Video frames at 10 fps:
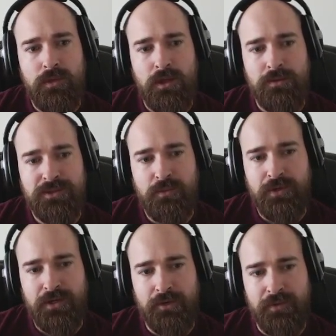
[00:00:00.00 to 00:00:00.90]
Okay, we're still
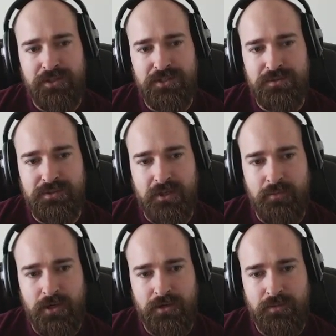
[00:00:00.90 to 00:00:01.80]
working on relations with
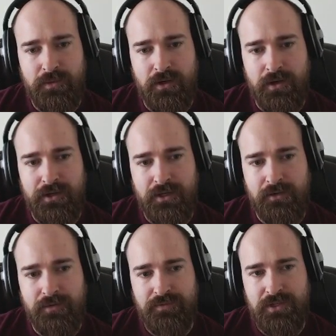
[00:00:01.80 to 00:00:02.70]
Denmark. We are at
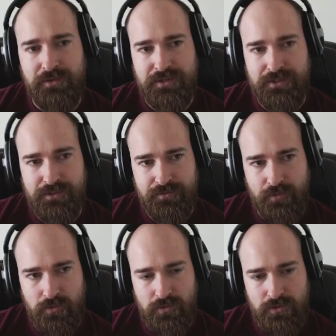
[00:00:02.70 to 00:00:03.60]
negative 15 reasons
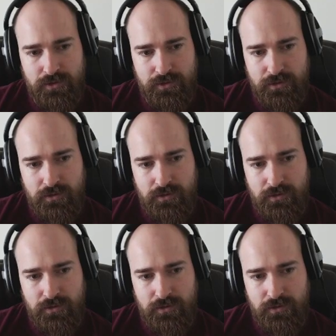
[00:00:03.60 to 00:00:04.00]
for